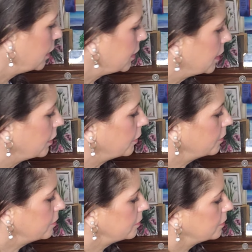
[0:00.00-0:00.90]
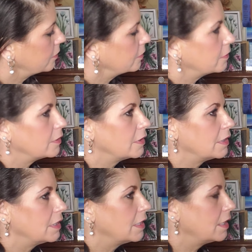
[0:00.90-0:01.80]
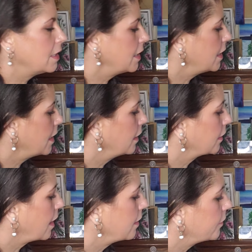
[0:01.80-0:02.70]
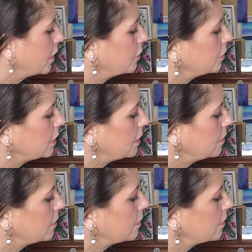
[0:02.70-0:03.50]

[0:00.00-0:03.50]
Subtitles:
yellow and kind of underneath.